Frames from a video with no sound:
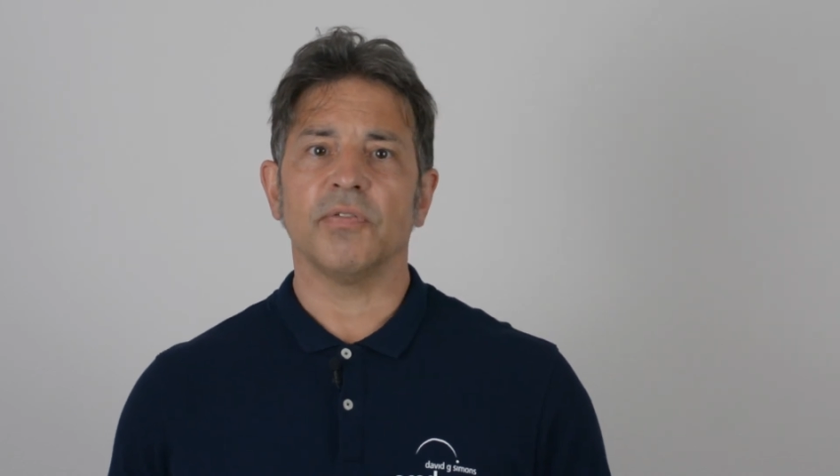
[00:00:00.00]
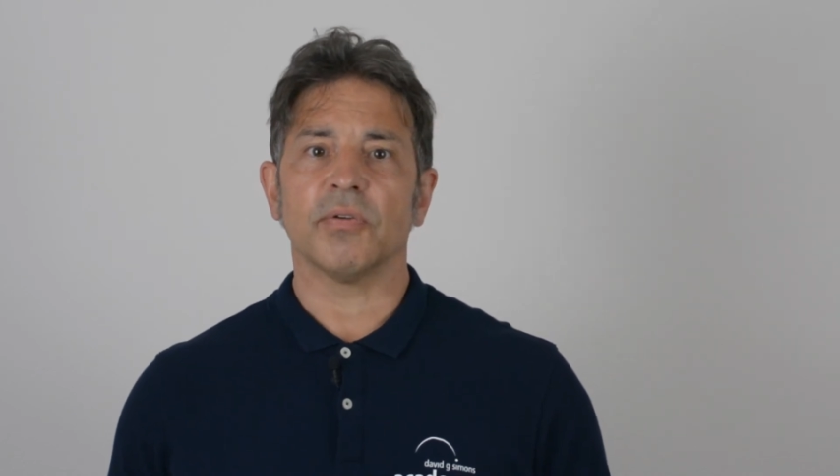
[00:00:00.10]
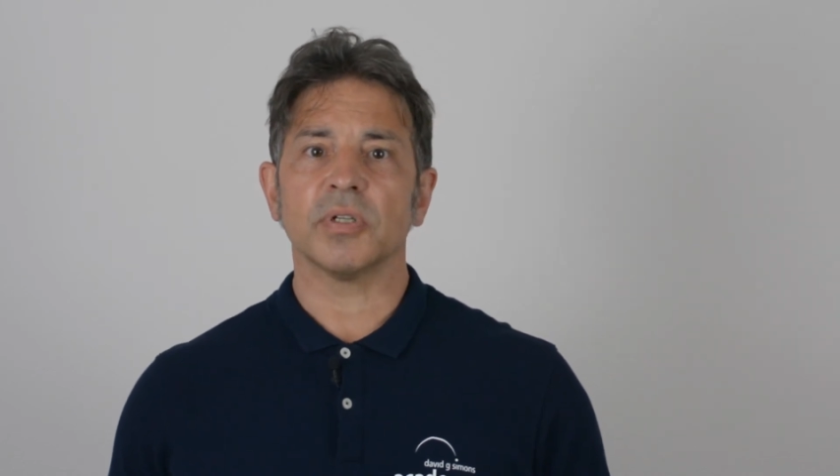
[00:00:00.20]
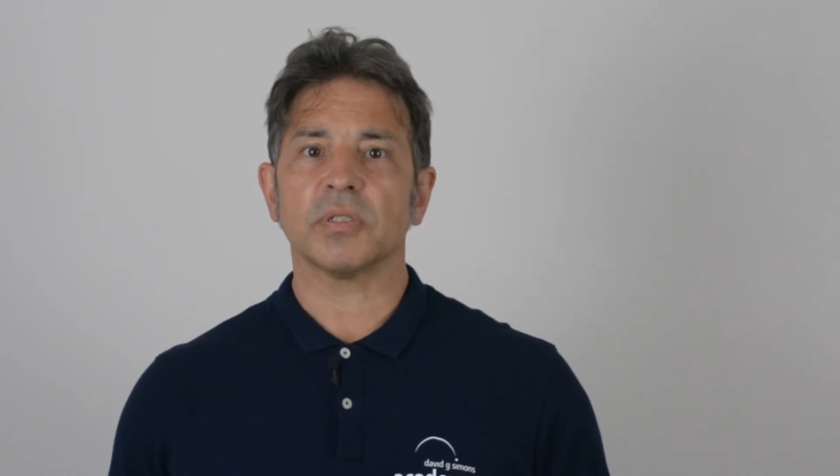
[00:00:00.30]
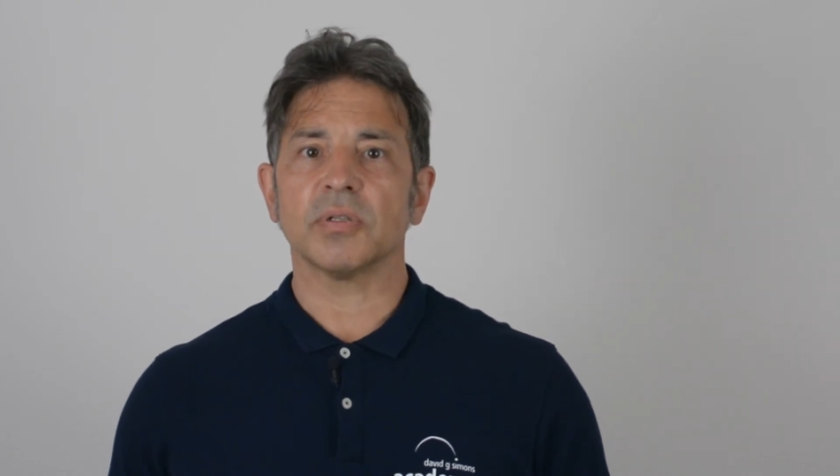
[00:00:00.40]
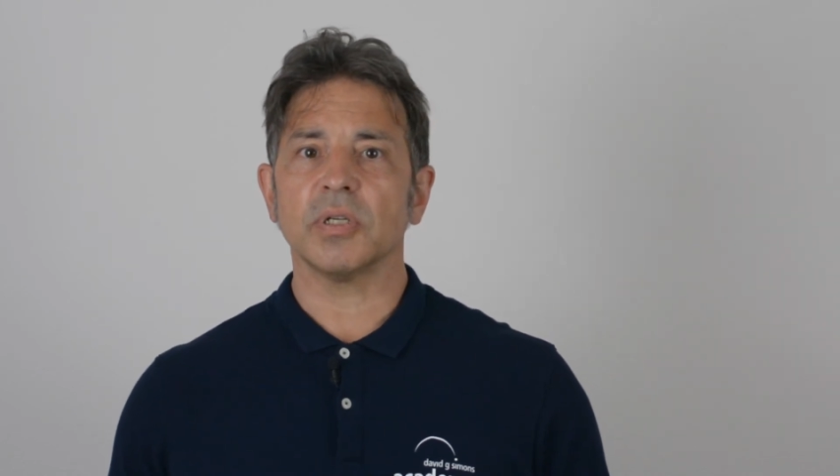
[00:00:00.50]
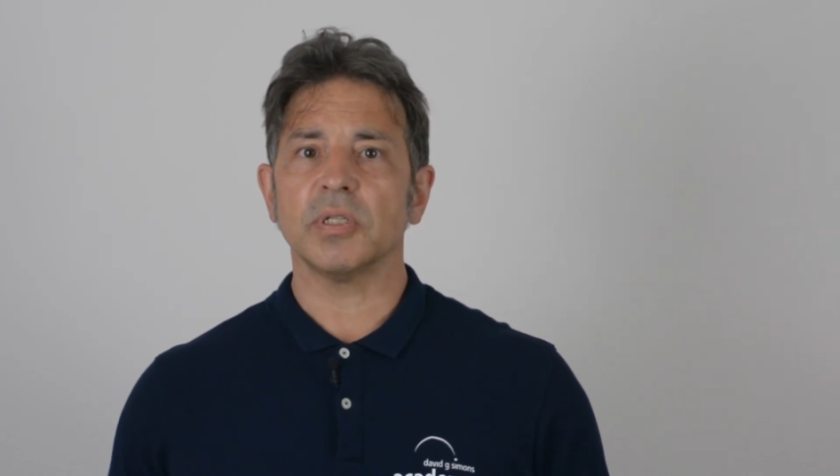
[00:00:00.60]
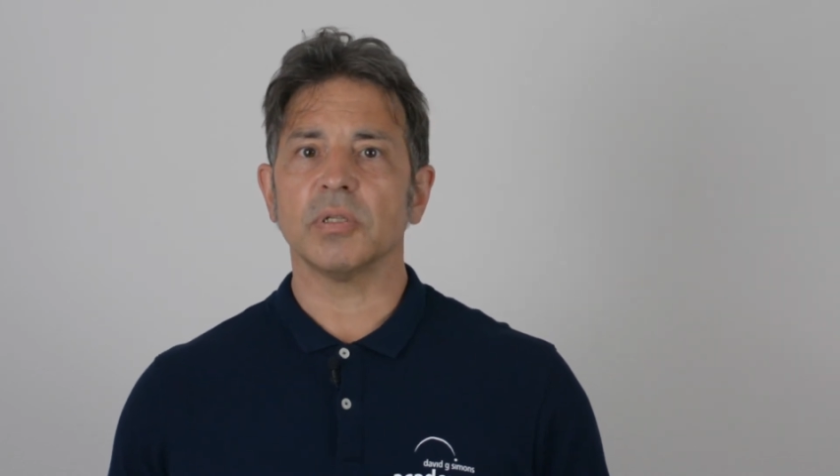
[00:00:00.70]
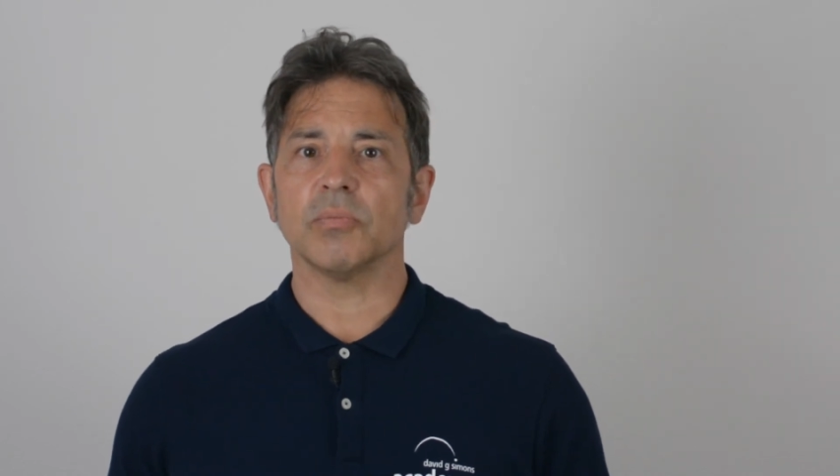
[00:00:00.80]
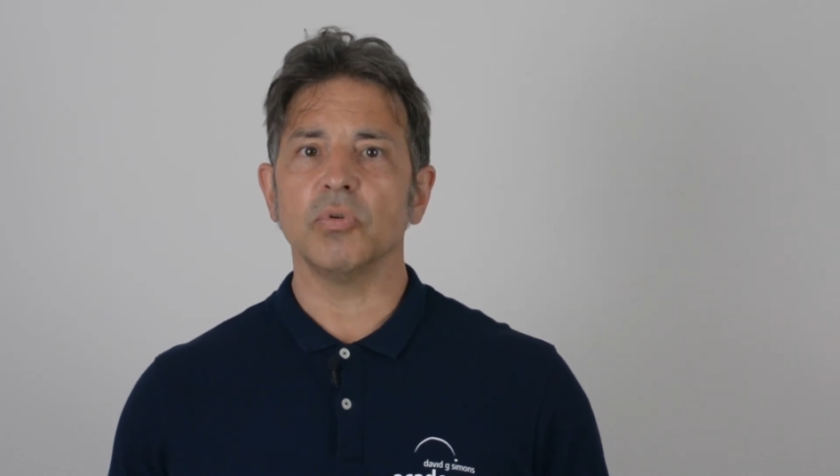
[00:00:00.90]
a
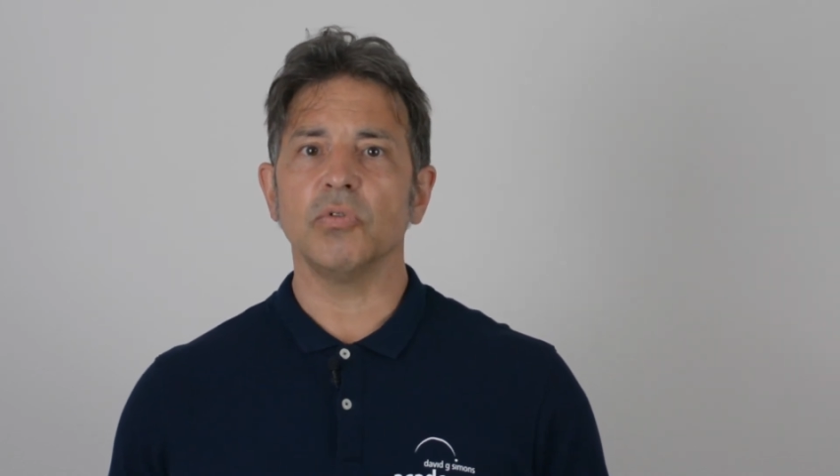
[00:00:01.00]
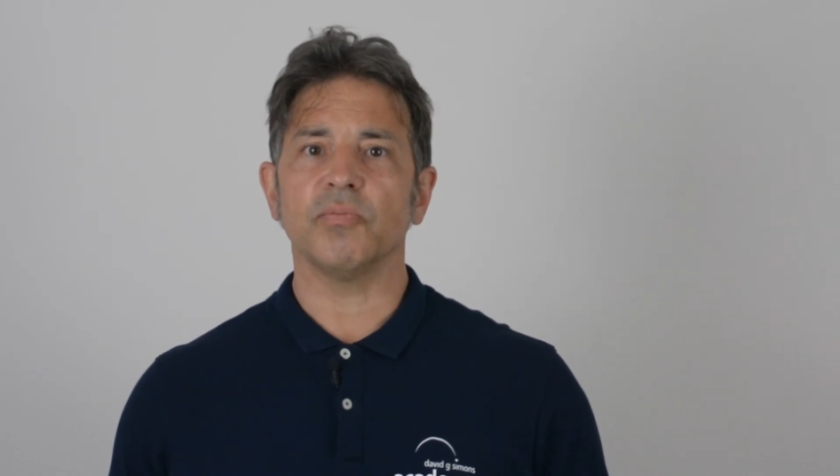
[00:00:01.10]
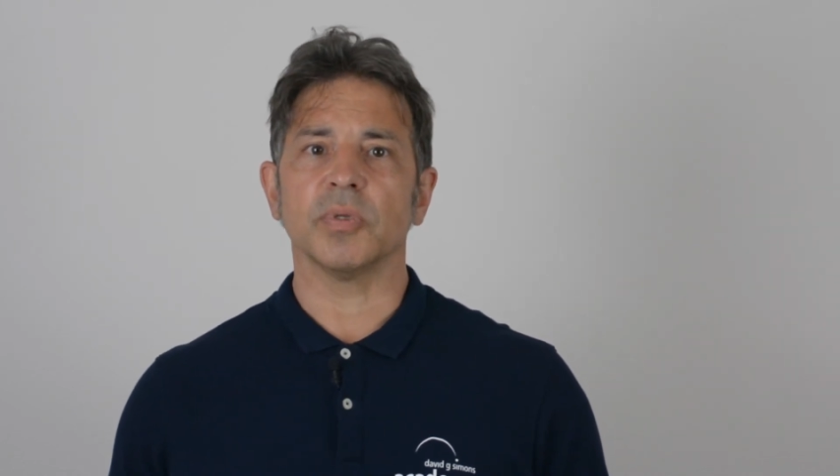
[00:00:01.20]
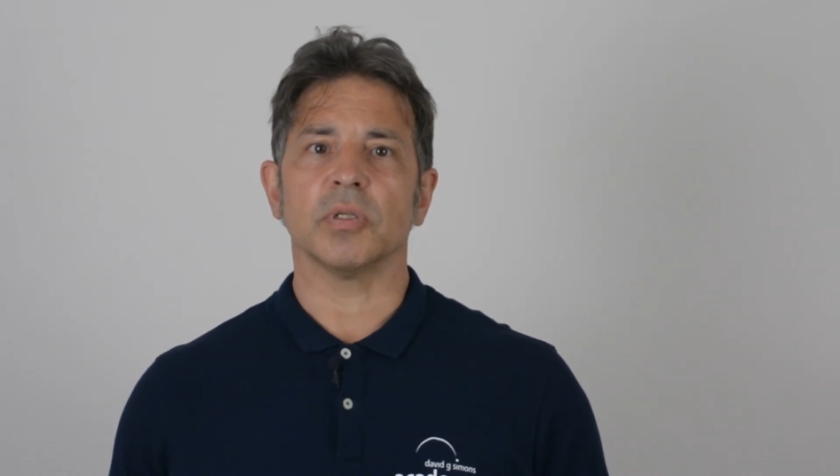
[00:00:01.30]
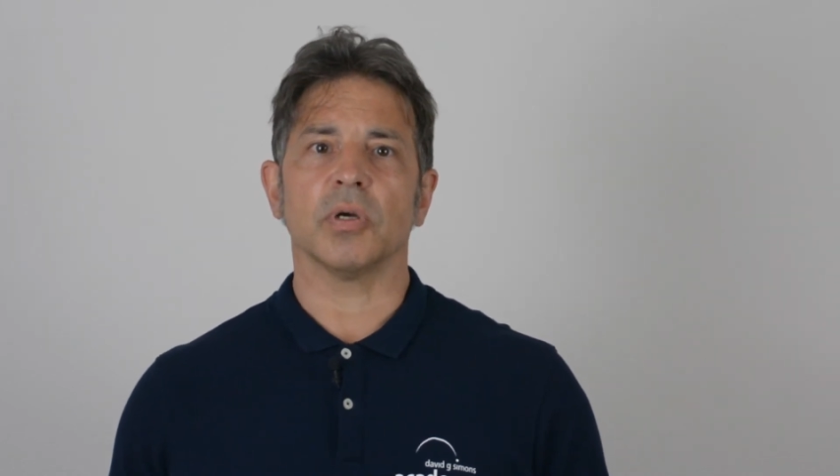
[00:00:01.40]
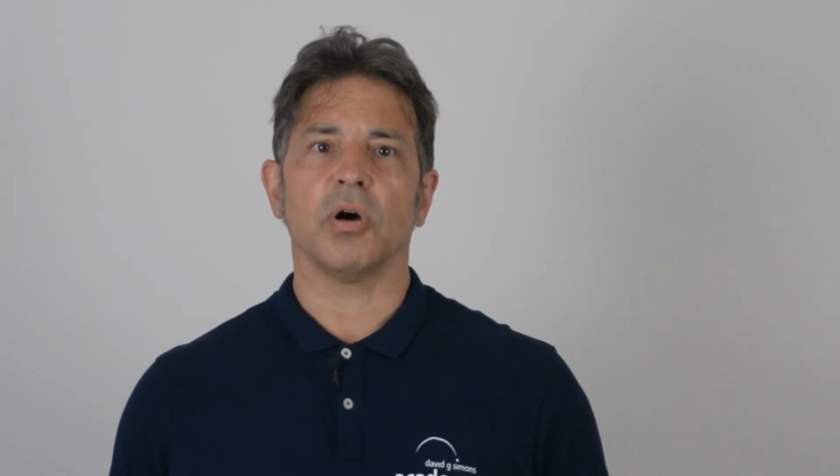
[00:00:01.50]
restricted movement